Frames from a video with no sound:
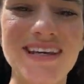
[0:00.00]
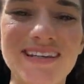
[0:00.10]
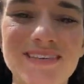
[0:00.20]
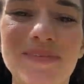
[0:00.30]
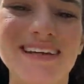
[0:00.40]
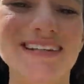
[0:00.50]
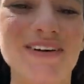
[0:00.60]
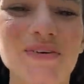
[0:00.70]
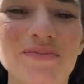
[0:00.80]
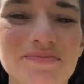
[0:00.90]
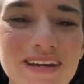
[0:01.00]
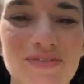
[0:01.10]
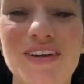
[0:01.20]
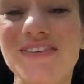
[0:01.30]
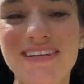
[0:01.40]
in Mexico,
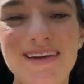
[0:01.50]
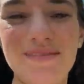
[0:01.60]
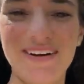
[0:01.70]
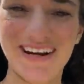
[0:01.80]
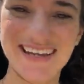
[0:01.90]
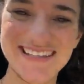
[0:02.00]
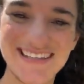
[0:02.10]
if not in the Americas.